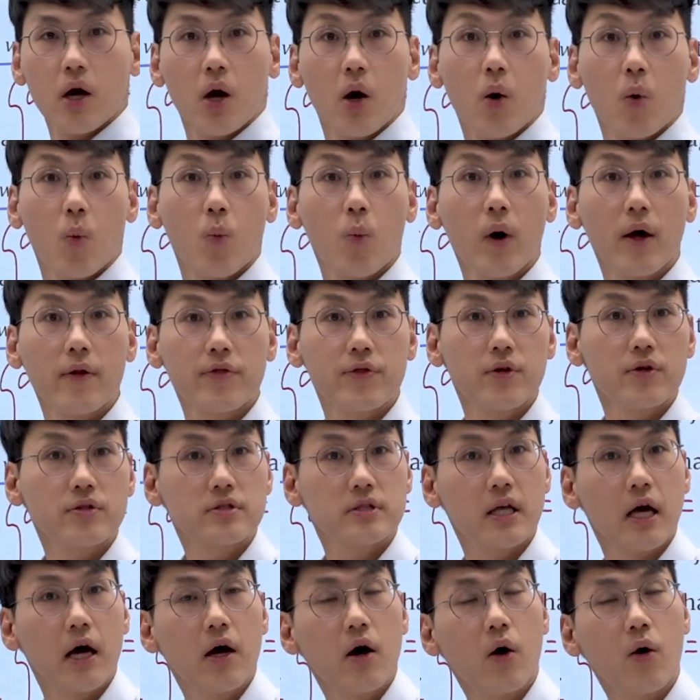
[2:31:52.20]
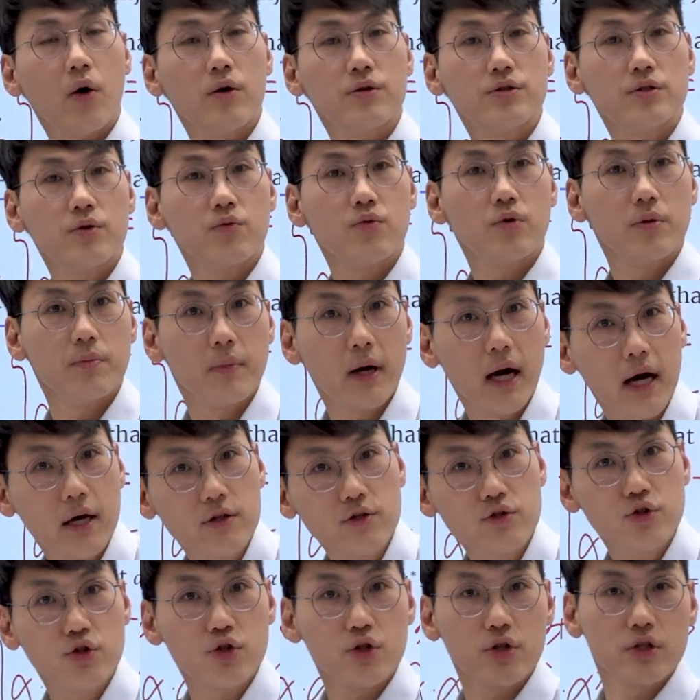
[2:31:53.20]
what does that also
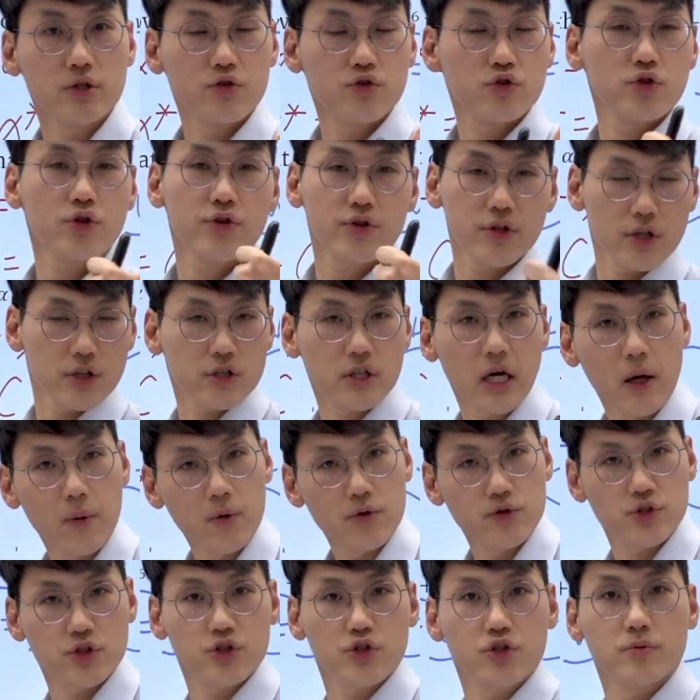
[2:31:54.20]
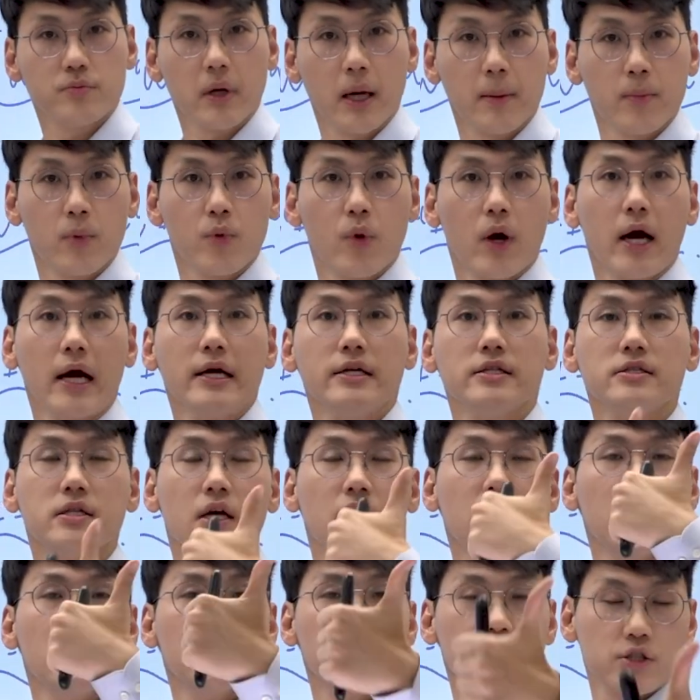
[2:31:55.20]
remind you? 2 things I want you to memorize.
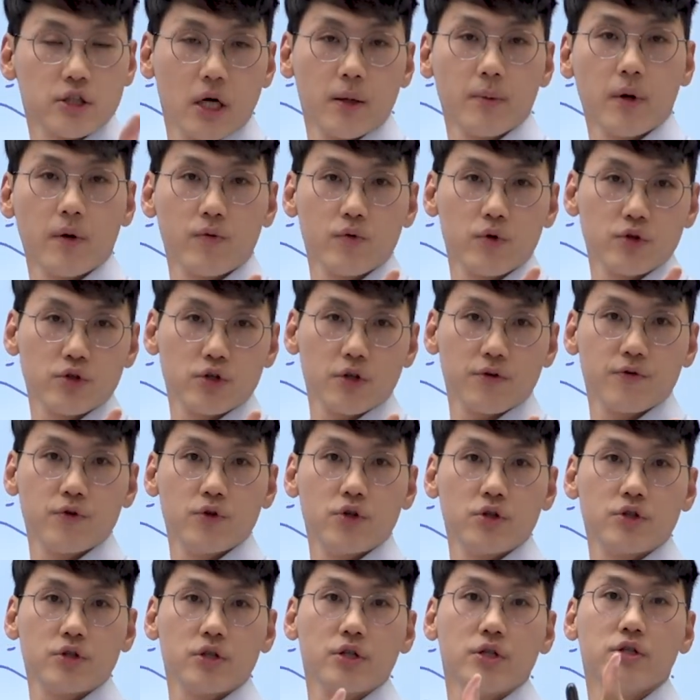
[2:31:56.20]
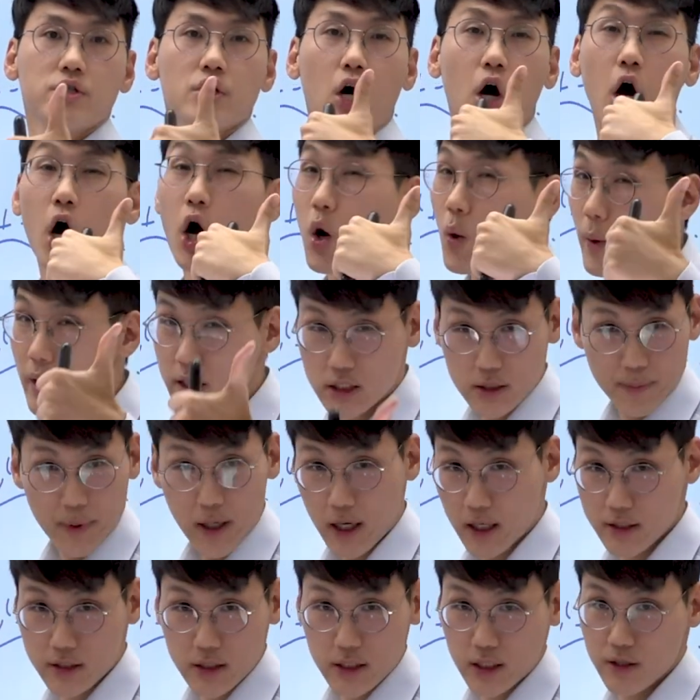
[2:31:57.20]
Sum of roots of unity is always
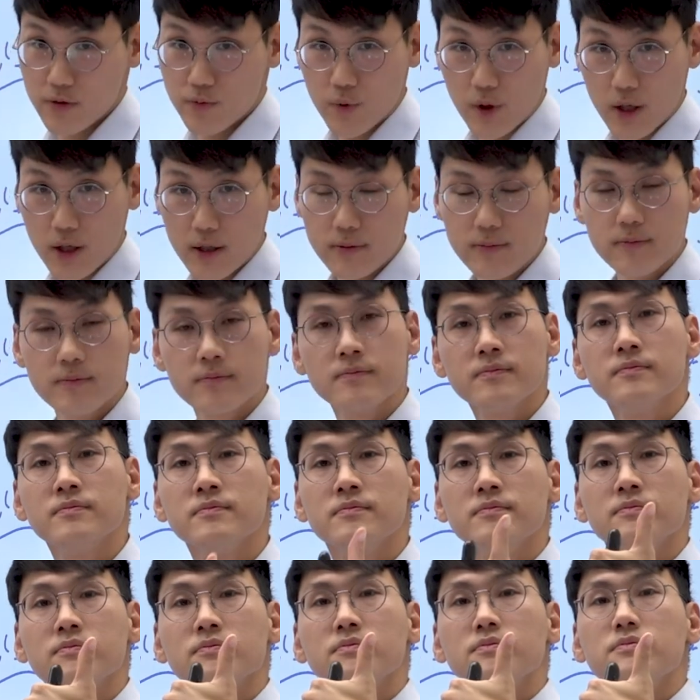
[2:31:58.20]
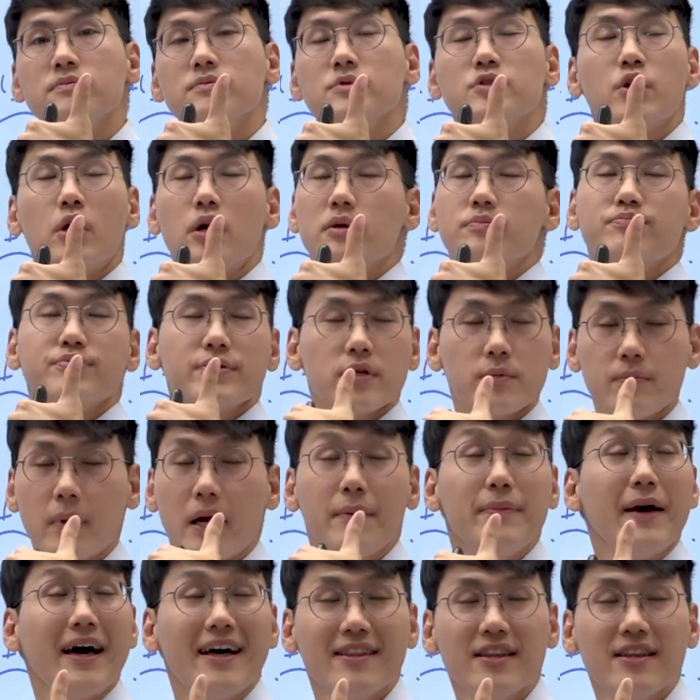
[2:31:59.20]
positive 1. Sorry, my bad.